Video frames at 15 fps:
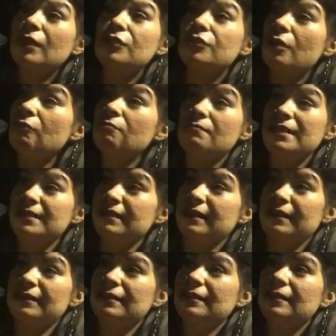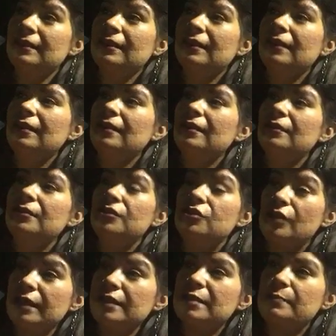Don't miss it
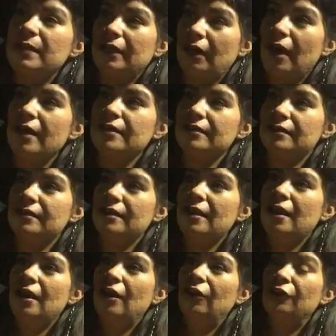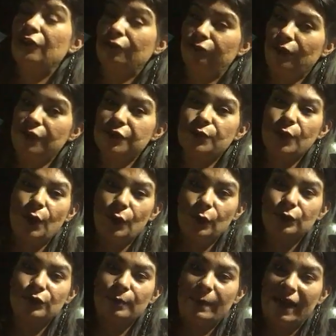just because your friends want to
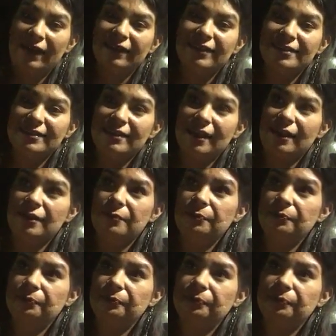hold you back this time.